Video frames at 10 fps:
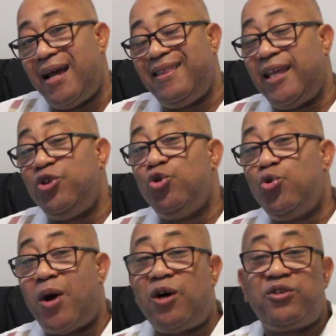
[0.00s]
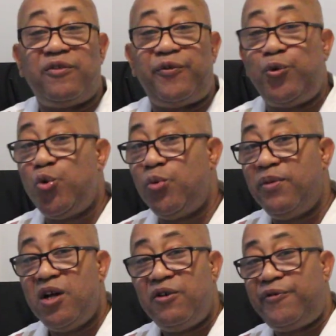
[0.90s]
and then you know out of
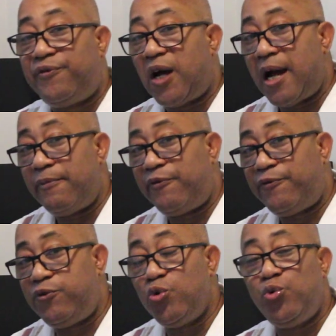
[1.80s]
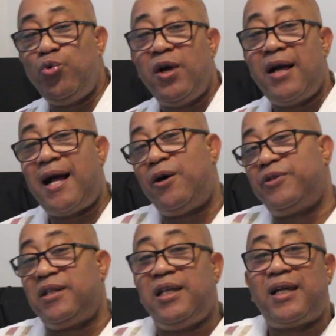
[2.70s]
Rome flew
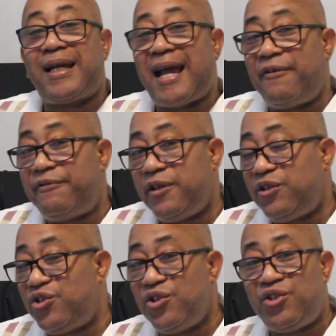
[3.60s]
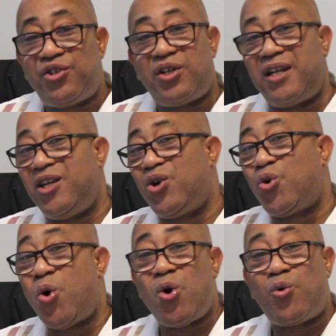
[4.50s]
out the Catholic Church and the
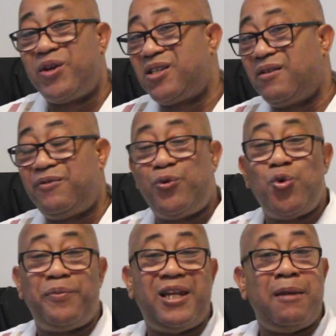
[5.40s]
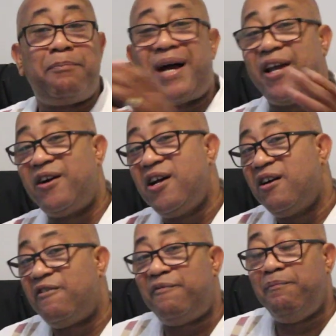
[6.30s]
conquest of the Roman Empire
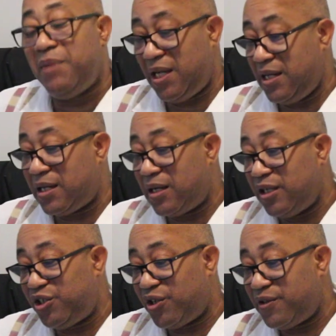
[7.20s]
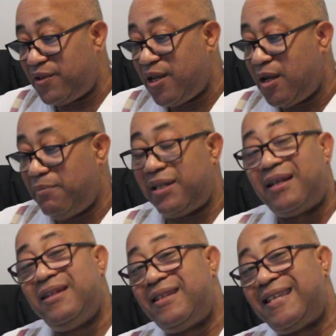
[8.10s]
of many cultures.
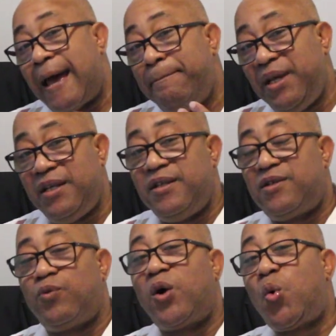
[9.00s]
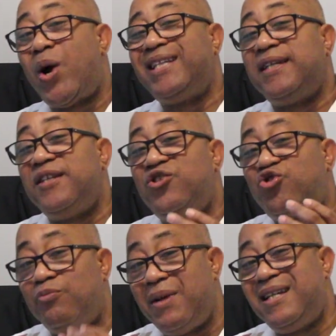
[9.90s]
But the Sabines were quite
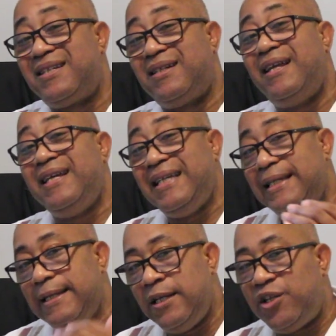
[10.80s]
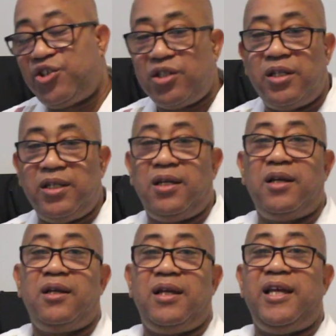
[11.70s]
instrumental initially
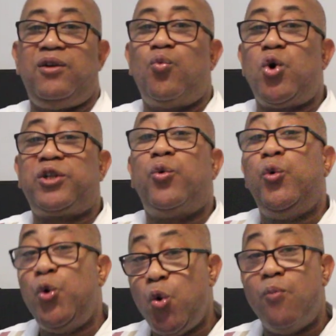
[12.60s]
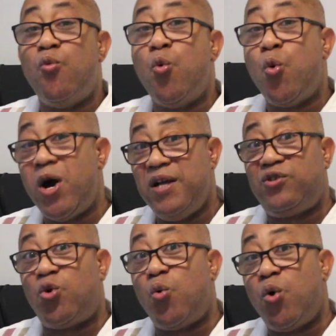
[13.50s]
in what Rome
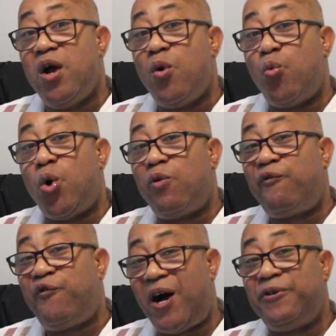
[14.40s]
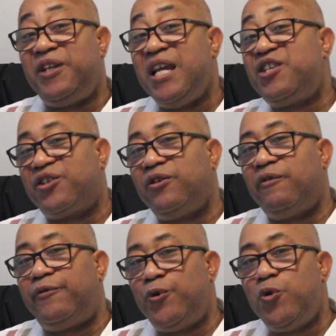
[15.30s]
was, or what foundation
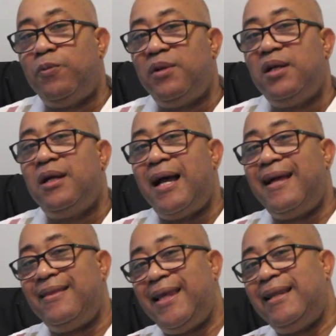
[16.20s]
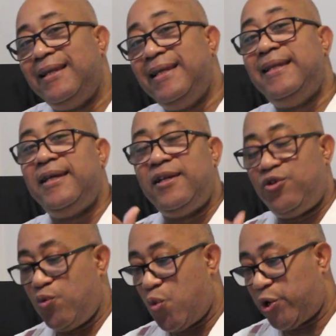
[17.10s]
of Rome, and then leading
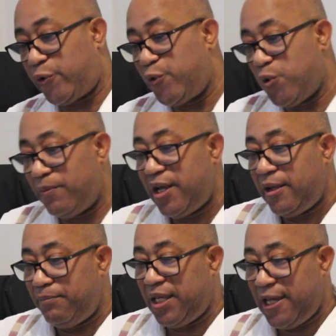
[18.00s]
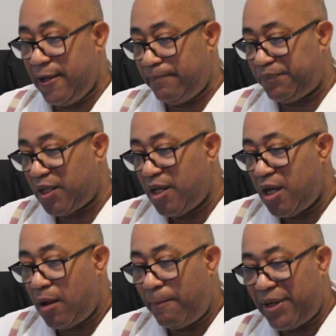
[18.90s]
into what Rome became.
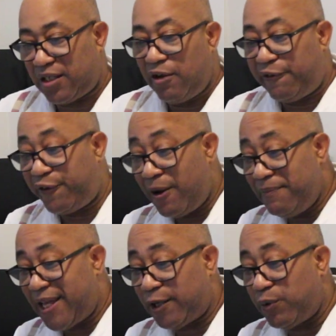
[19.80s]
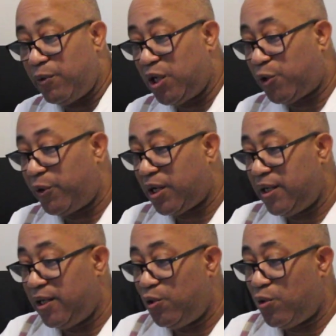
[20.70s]
But from that we will
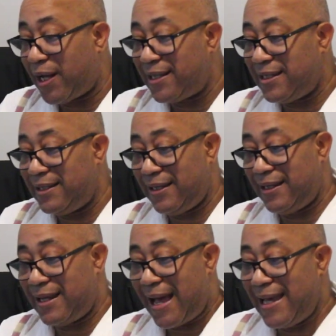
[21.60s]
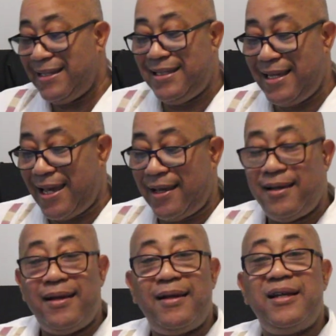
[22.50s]
quickly look at another idea,
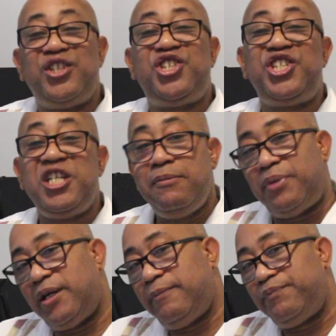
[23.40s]
Sheba.